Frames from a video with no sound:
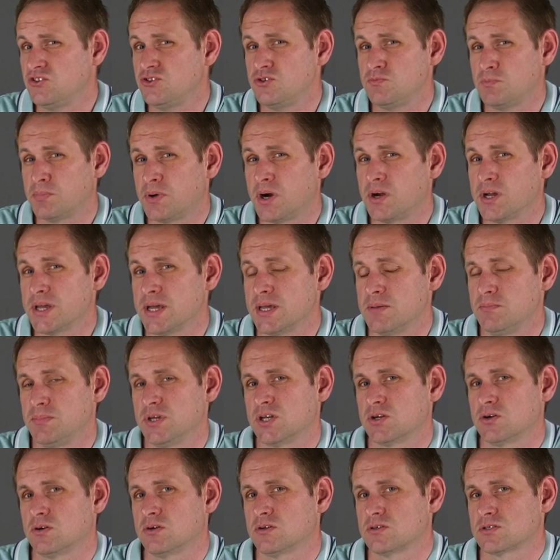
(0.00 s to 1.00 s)
Did you buy it
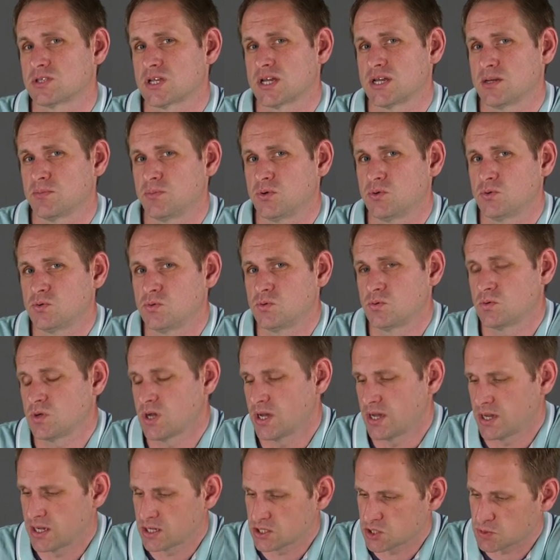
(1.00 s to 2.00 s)
because Apple
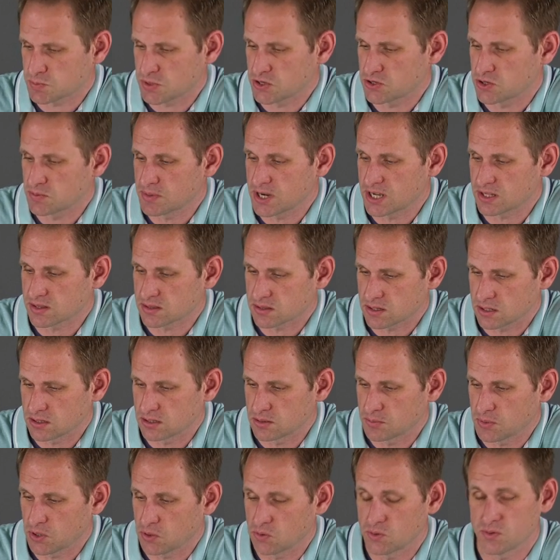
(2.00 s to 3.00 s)
uh, spoke about
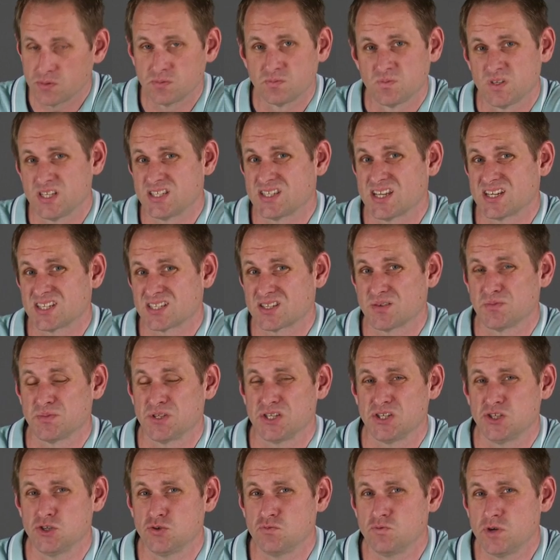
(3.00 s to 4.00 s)
Thunderbolt? Is that
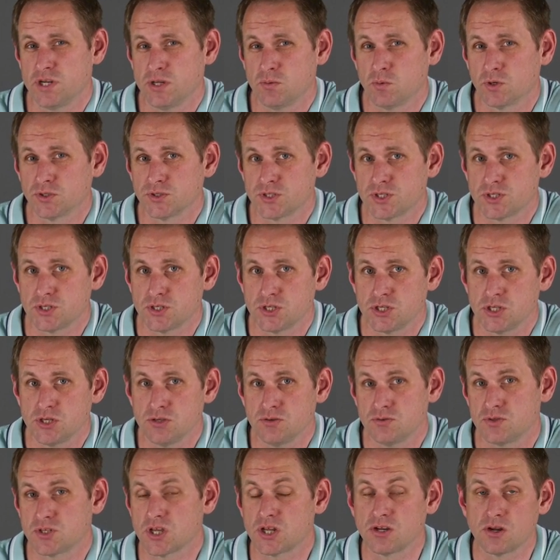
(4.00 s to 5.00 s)
something you really wanted to
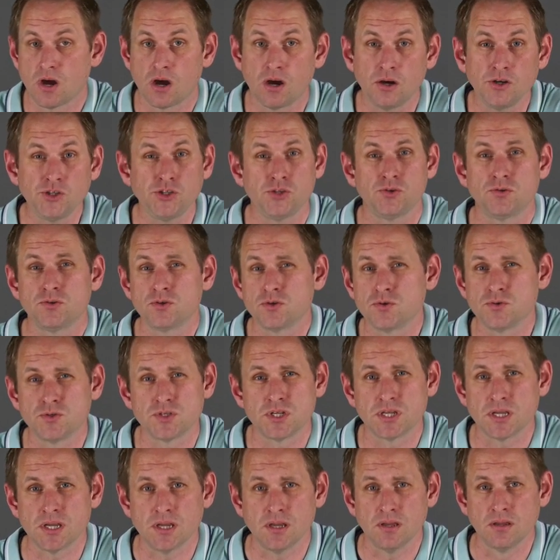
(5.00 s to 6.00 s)
use, and are you
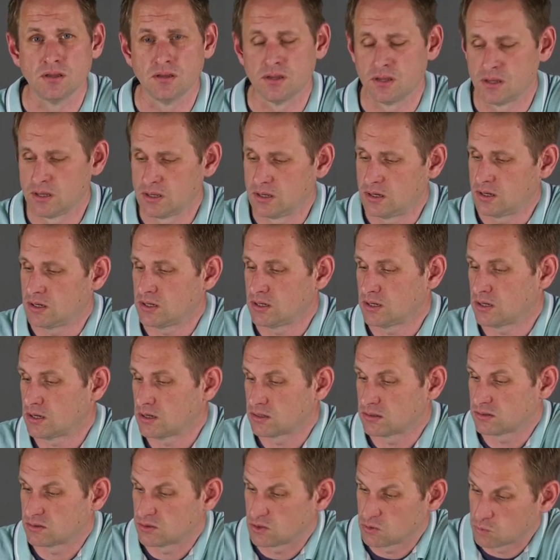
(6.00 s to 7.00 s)
using it?
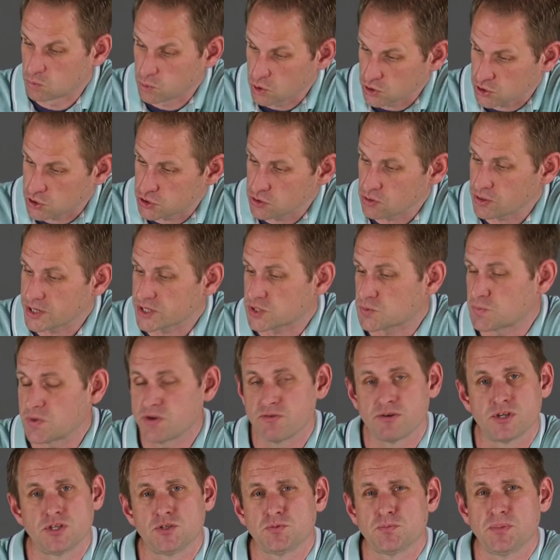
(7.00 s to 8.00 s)
Uh, what's your
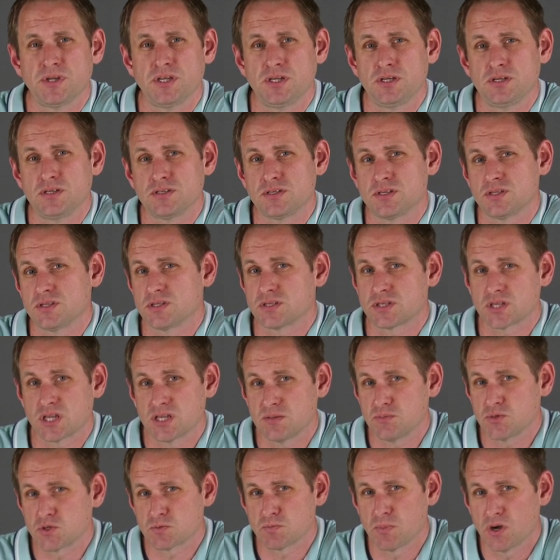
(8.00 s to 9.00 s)
experience been? Is it the
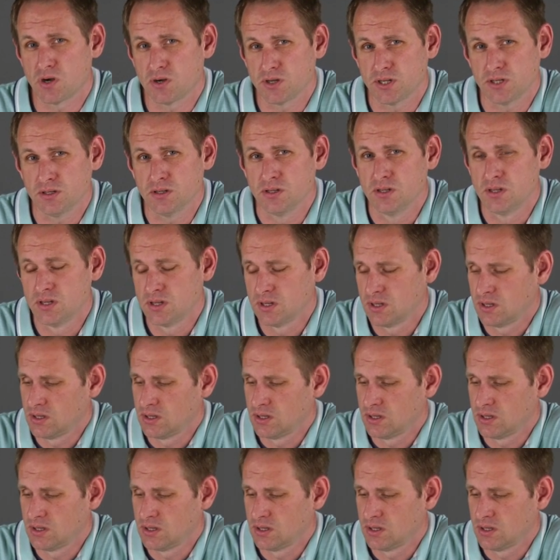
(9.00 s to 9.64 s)
same as mine?